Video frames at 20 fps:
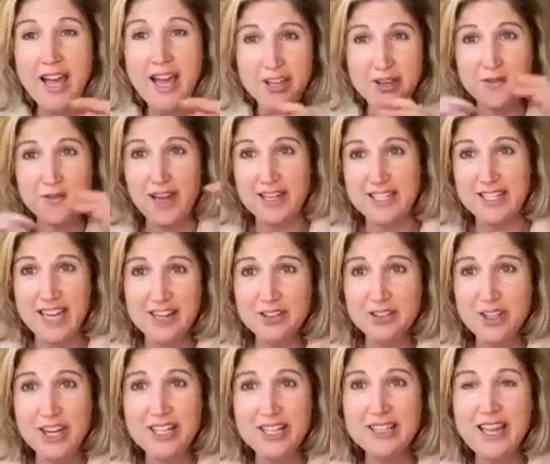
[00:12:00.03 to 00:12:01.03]
you've got 10
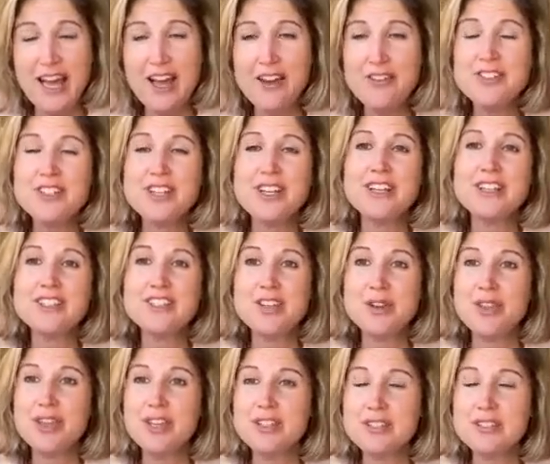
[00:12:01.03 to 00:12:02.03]
grand left. So
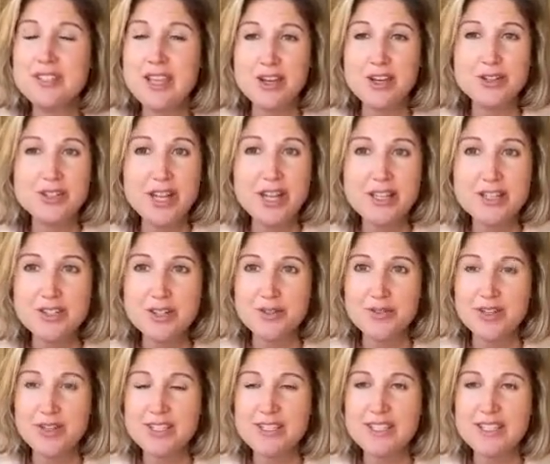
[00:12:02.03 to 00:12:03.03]
then say your debt
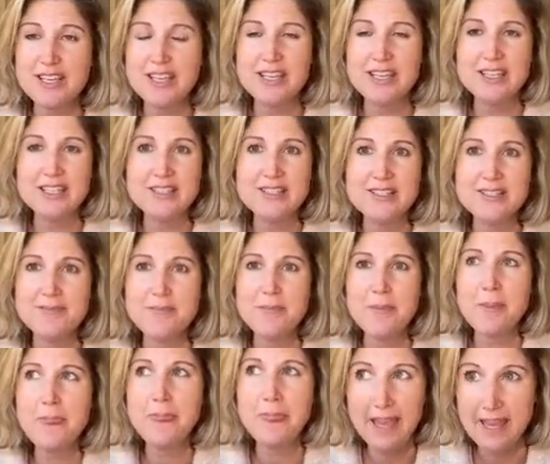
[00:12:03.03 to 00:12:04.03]
service is
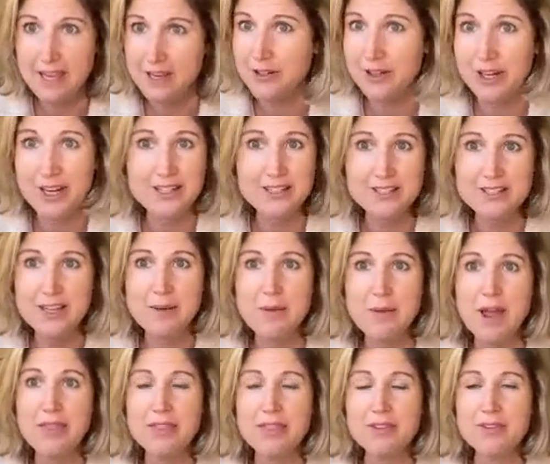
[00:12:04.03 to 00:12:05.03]
$8,000 a
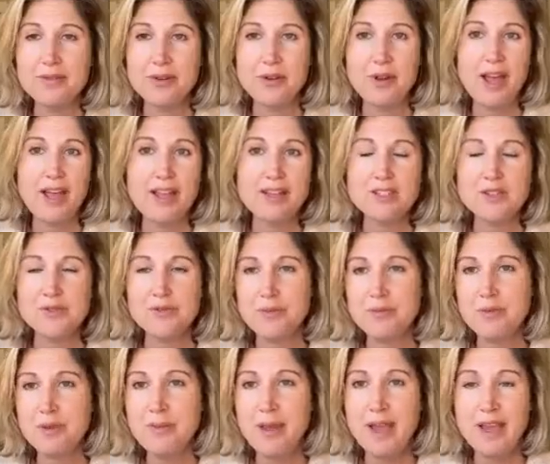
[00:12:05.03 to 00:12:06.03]
month. Okay. So
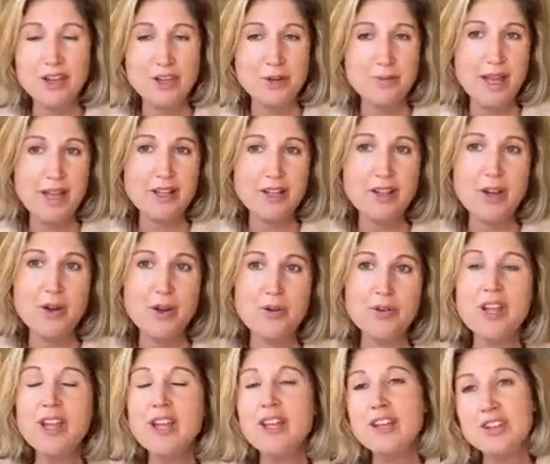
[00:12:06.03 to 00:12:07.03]
from the bank, your bank loan,
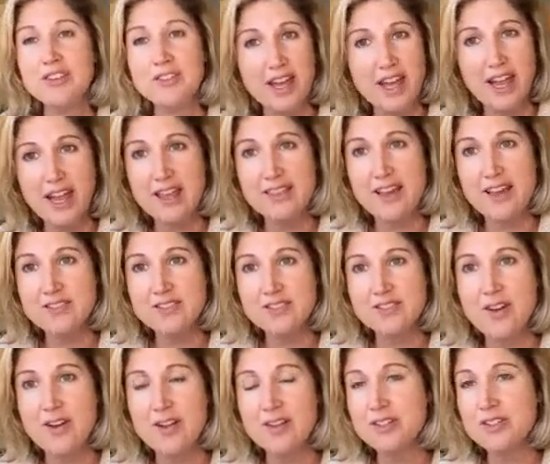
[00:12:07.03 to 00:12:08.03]
you got
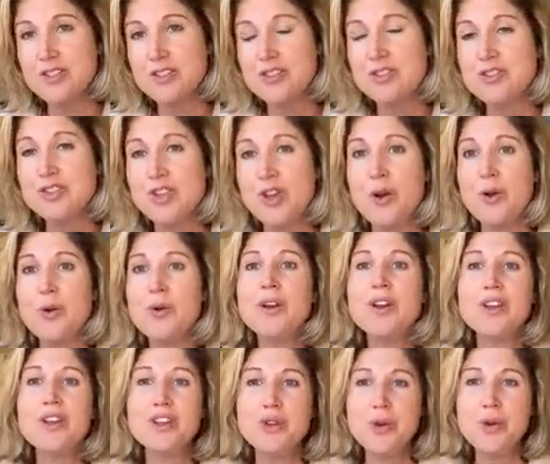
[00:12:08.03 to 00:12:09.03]
$8,000. So
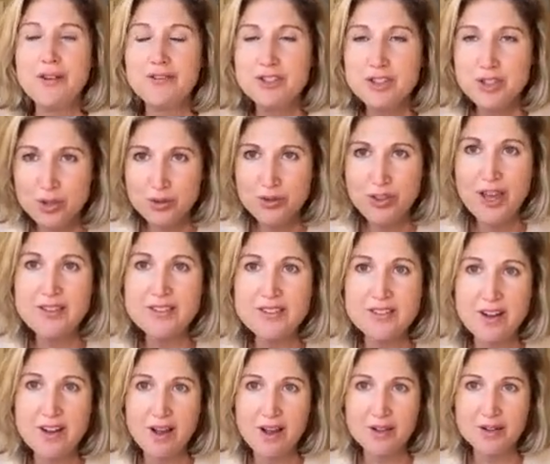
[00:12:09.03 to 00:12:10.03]
you have
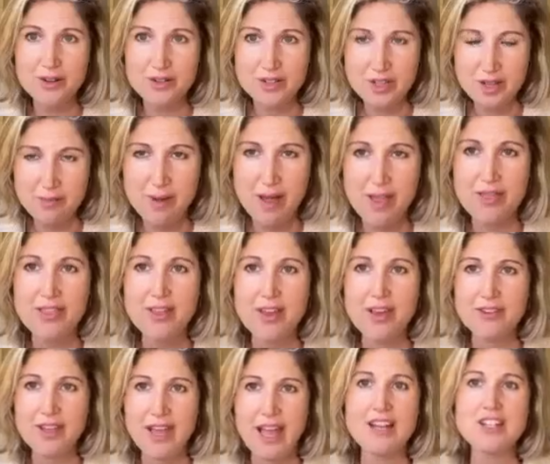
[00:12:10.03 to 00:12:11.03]
$2,000 a month
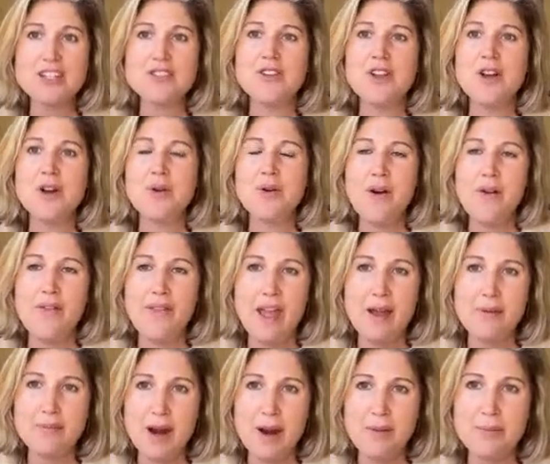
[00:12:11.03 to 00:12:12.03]
of cash flow on
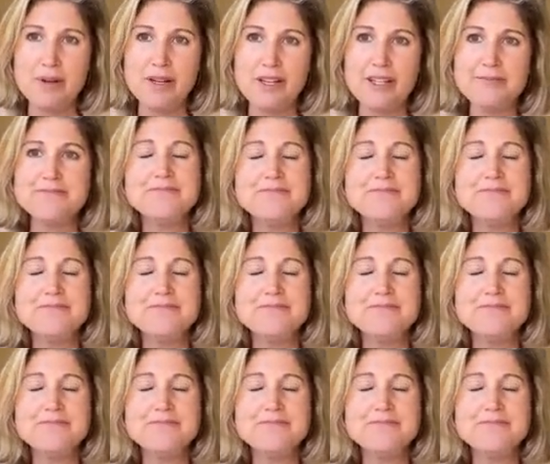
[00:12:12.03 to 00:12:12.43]
that property.